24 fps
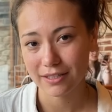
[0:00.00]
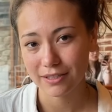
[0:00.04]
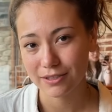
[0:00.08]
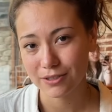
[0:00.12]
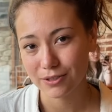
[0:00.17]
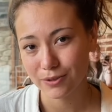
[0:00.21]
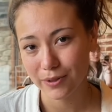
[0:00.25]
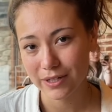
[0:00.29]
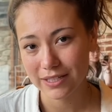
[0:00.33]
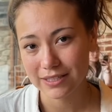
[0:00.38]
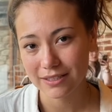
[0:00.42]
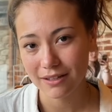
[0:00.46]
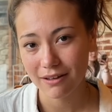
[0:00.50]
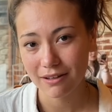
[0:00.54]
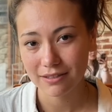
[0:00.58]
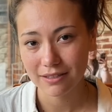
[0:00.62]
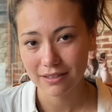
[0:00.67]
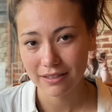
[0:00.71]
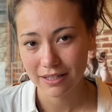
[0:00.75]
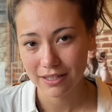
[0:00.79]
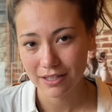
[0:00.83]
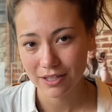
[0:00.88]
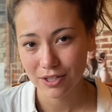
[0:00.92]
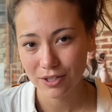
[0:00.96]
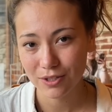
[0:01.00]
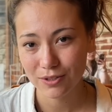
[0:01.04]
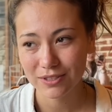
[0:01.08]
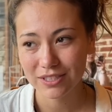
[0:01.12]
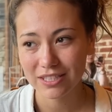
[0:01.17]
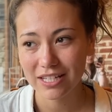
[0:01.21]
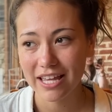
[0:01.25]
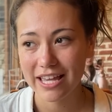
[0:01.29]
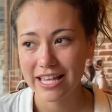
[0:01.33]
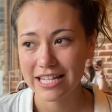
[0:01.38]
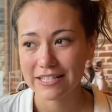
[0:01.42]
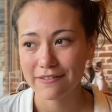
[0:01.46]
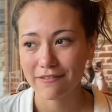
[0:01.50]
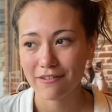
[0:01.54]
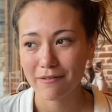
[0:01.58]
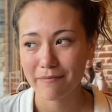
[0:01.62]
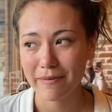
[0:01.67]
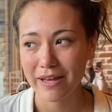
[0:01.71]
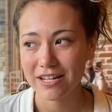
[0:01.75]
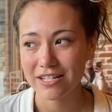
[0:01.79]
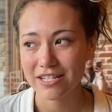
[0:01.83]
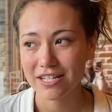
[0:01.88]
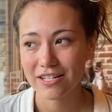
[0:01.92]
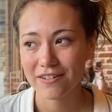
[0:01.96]
soy sauce they use is
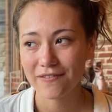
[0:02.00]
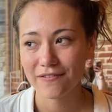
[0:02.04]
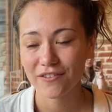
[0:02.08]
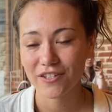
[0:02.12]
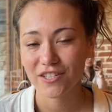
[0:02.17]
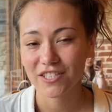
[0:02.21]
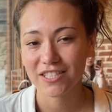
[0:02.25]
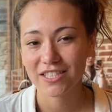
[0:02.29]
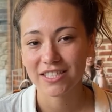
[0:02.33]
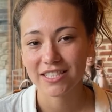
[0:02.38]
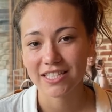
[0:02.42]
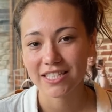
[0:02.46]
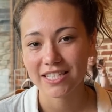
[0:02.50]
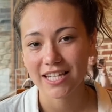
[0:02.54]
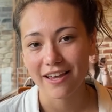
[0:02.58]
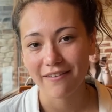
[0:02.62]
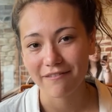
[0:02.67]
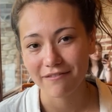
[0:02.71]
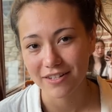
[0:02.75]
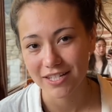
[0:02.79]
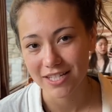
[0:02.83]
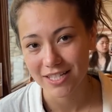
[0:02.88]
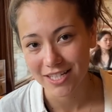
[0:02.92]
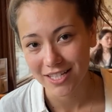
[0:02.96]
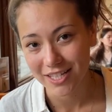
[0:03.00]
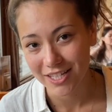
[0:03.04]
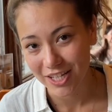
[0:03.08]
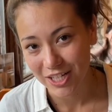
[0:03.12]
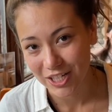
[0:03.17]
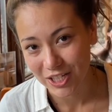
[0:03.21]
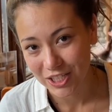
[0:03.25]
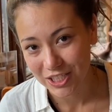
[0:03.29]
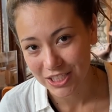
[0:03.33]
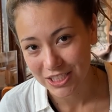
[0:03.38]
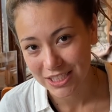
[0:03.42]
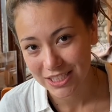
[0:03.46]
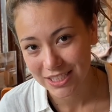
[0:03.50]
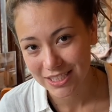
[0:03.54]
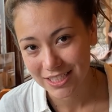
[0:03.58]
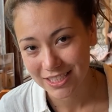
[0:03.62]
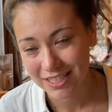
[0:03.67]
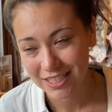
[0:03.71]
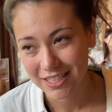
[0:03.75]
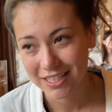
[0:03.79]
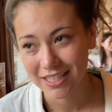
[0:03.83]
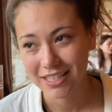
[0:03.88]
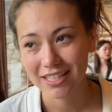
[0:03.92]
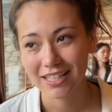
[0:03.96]
fermented for 70 years.
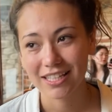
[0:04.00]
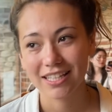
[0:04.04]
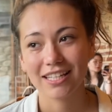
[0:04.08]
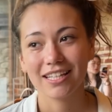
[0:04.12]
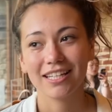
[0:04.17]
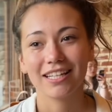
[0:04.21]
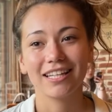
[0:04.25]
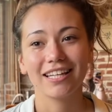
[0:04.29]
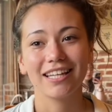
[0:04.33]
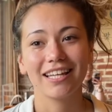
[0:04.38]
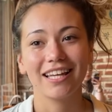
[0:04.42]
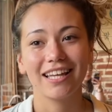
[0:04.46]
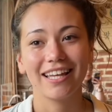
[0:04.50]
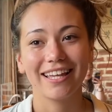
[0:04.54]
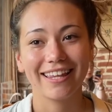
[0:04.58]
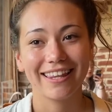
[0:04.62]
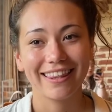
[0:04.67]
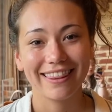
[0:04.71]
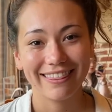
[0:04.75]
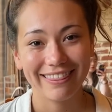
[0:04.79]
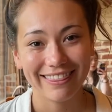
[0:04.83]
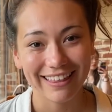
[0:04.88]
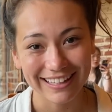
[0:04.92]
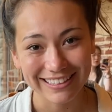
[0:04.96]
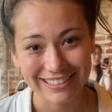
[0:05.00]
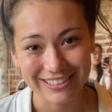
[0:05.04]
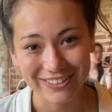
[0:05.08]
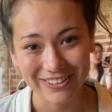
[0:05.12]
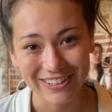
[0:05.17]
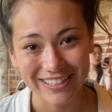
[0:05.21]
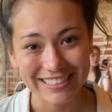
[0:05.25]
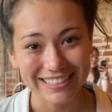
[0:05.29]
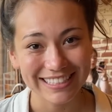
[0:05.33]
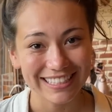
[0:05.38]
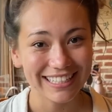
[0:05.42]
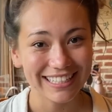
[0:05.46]
That's crazy.